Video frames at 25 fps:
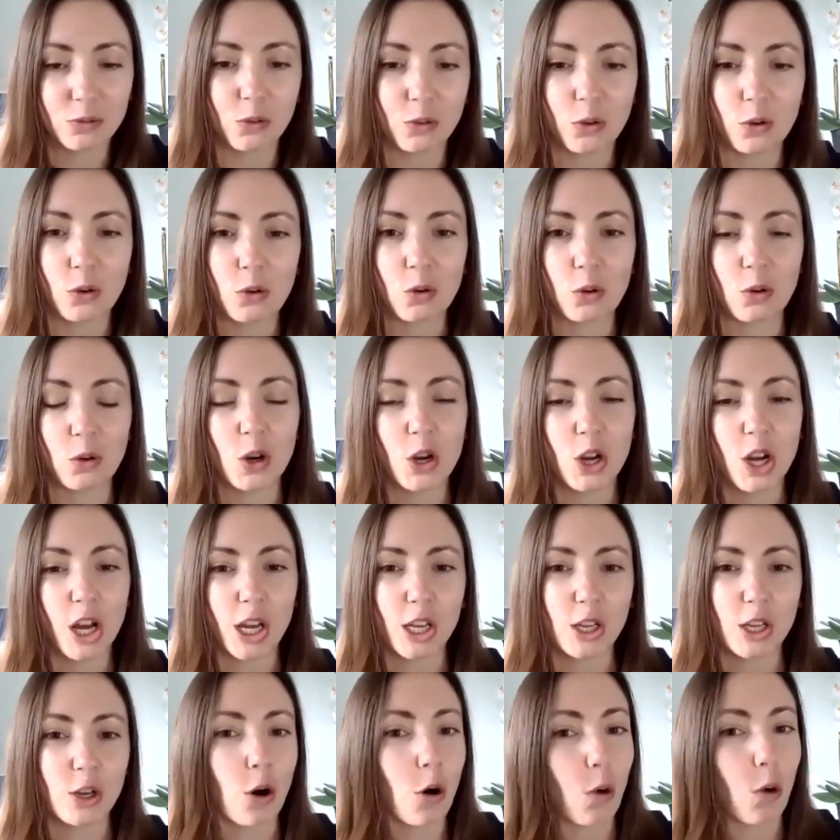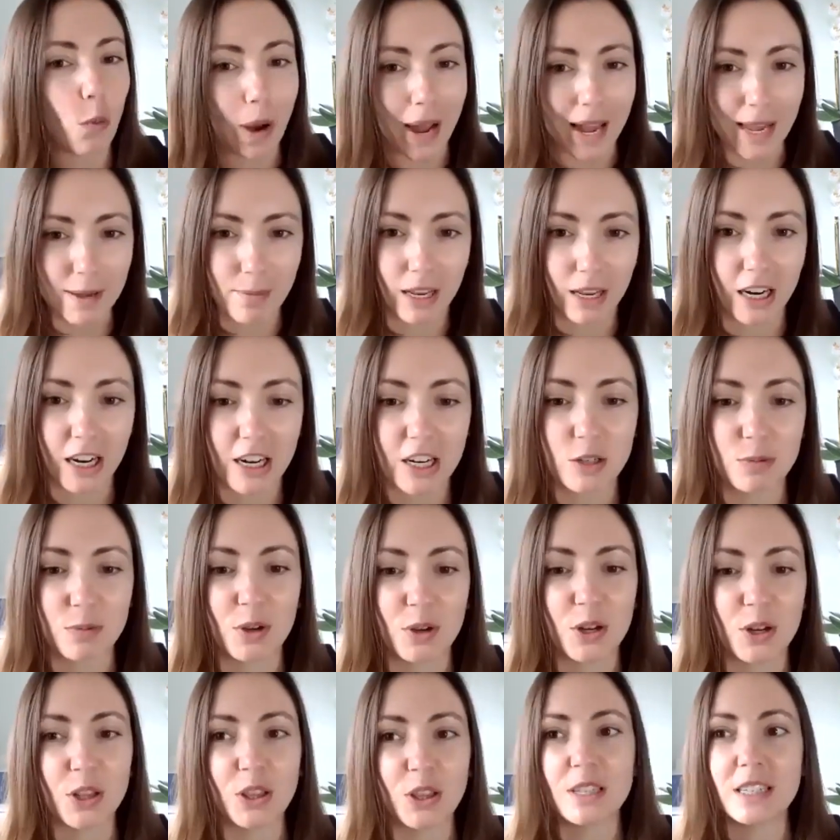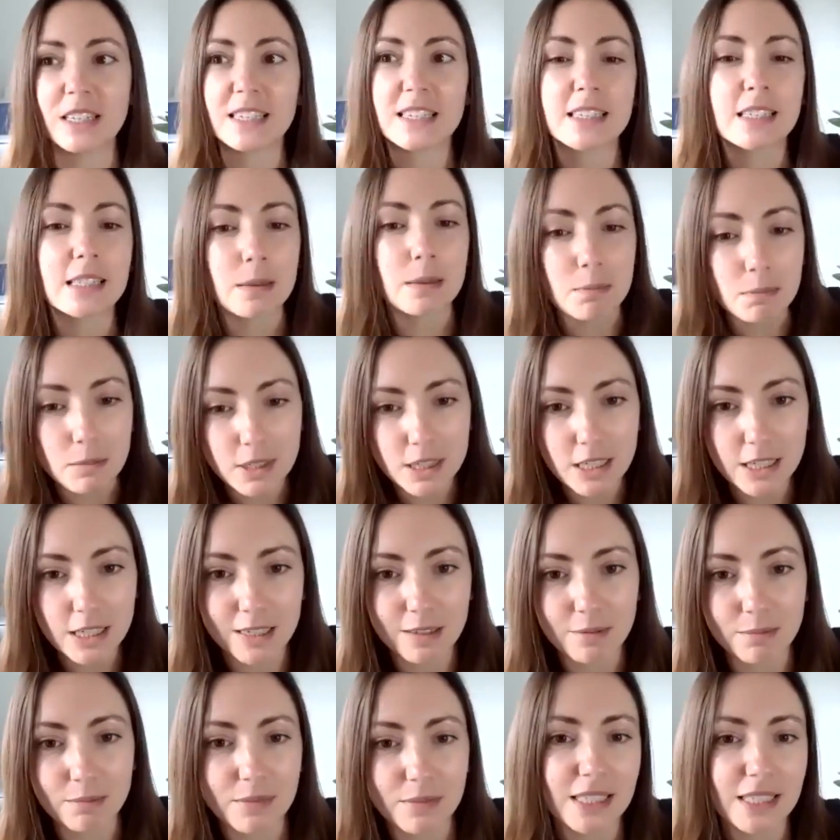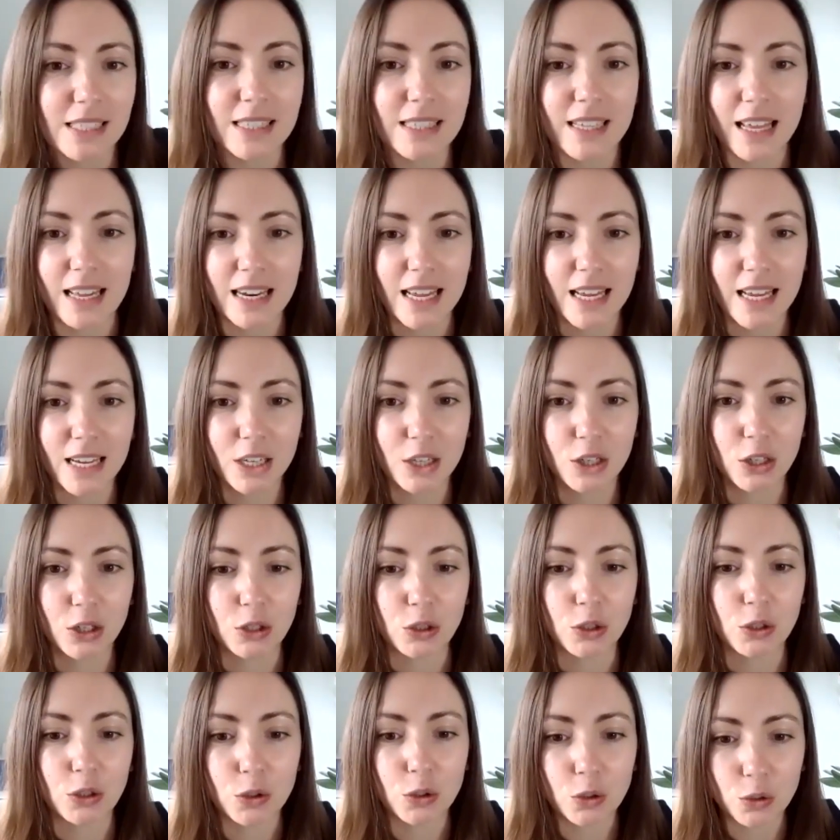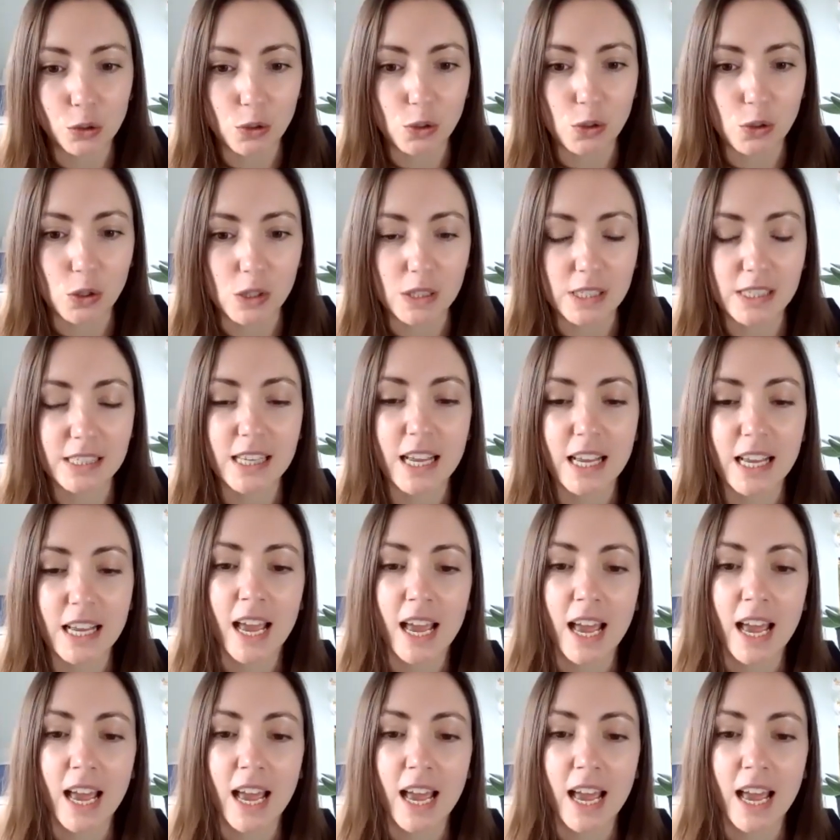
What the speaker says: for your weight management, the symptoms that it can cause.